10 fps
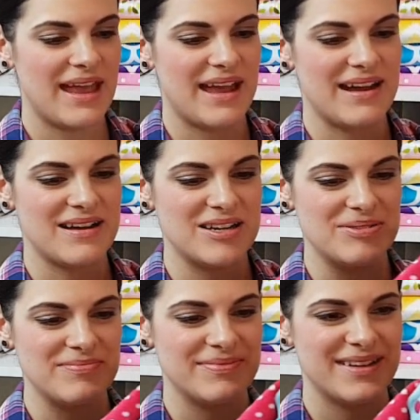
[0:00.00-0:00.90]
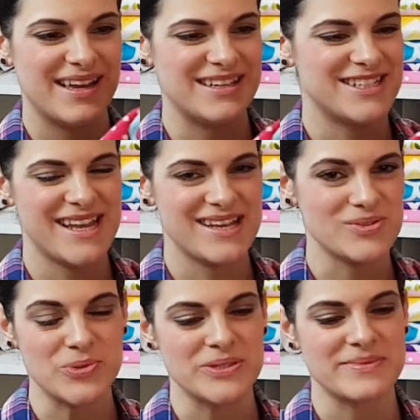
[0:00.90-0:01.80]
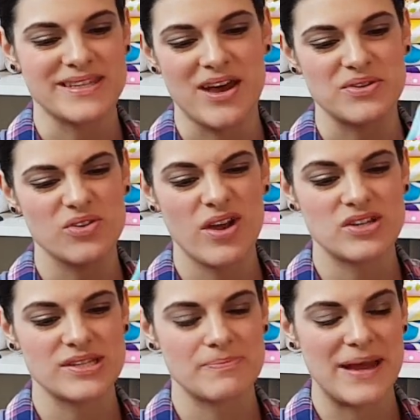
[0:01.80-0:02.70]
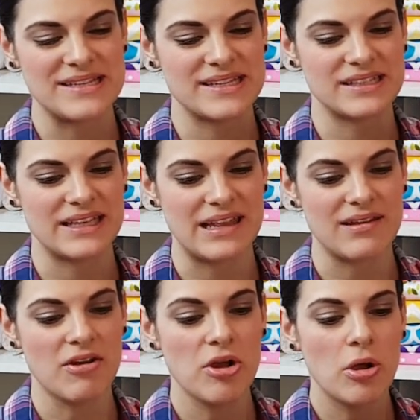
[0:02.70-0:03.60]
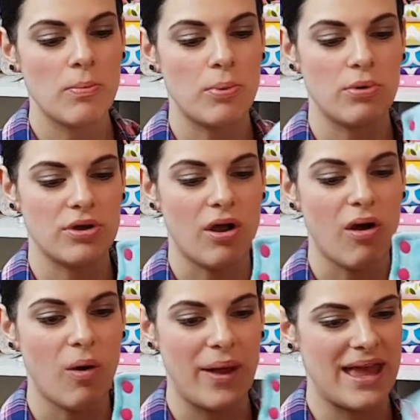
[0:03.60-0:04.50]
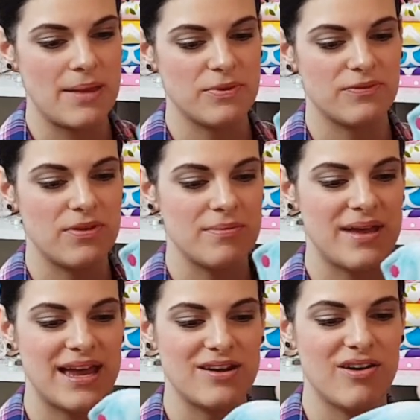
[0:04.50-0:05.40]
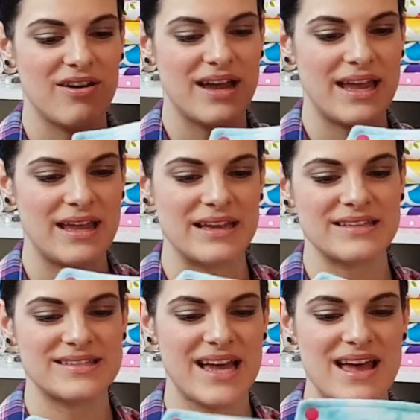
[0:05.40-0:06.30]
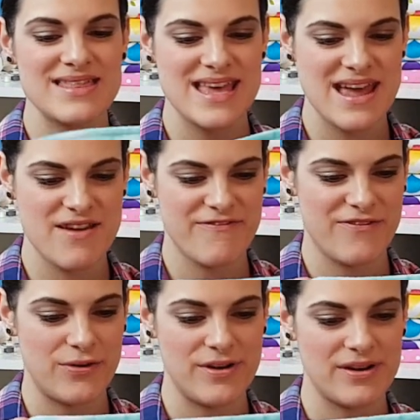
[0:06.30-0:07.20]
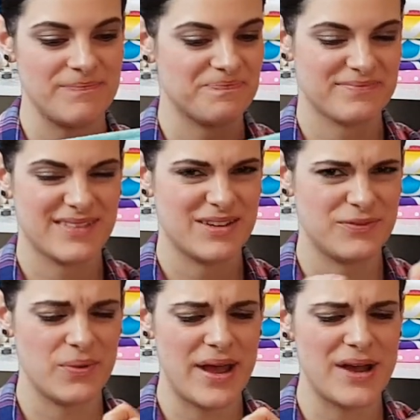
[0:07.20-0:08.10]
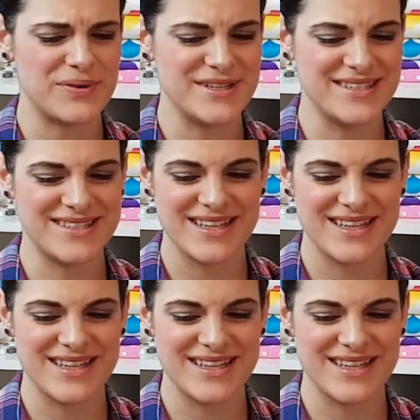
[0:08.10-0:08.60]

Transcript: And she has awesome sales. So I just basically bought a whole heap of them, and I sat there for a few hours